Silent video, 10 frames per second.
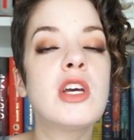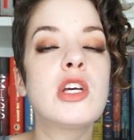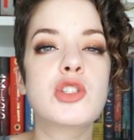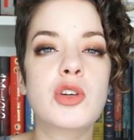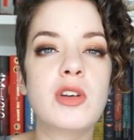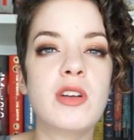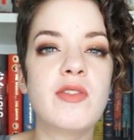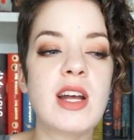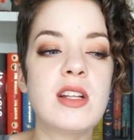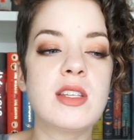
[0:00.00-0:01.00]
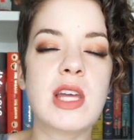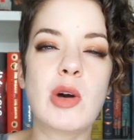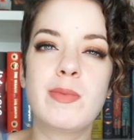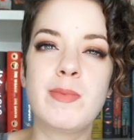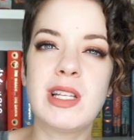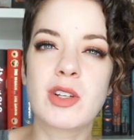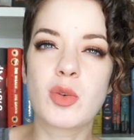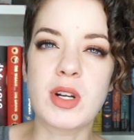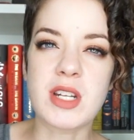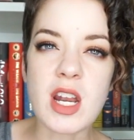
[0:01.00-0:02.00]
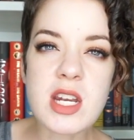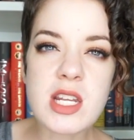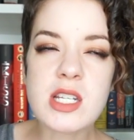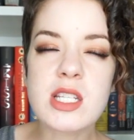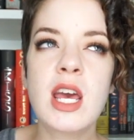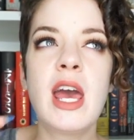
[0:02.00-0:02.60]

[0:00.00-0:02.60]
certain events, and that would be a little redundant.